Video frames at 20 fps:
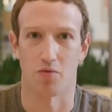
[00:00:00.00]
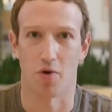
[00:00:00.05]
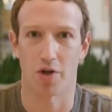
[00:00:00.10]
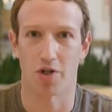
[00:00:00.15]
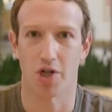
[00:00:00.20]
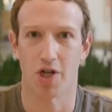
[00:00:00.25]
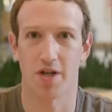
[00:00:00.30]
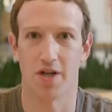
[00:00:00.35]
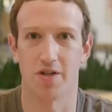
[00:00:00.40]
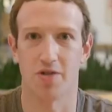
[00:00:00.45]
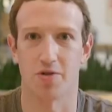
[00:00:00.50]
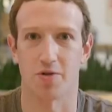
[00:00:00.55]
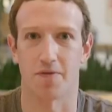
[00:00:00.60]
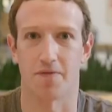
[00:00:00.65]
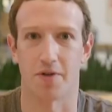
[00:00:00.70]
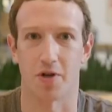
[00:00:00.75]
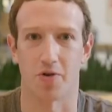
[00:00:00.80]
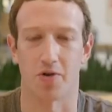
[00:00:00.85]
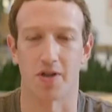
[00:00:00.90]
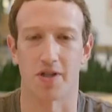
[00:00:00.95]
Russian
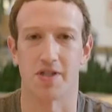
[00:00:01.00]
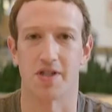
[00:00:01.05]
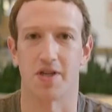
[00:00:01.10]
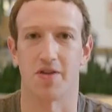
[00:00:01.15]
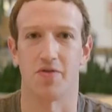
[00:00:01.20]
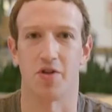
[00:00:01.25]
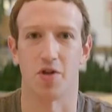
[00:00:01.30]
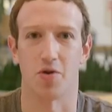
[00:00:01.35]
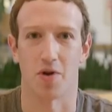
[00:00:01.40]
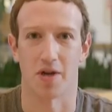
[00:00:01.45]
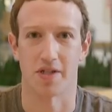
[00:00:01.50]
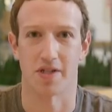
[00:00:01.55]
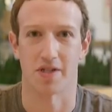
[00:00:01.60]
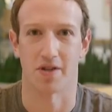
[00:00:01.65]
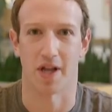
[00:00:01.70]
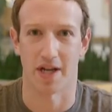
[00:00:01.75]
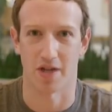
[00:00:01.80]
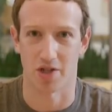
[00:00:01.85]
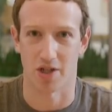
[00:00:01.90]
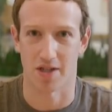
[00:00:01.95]
interference in the US
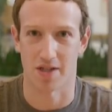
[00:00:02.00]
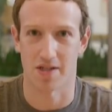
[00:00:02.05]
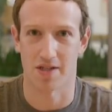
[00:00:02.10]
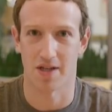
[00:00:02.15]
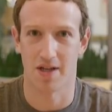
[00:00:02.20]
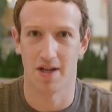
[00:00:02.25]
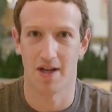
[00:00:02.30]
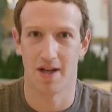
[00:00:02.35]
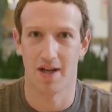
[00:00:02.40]
elections.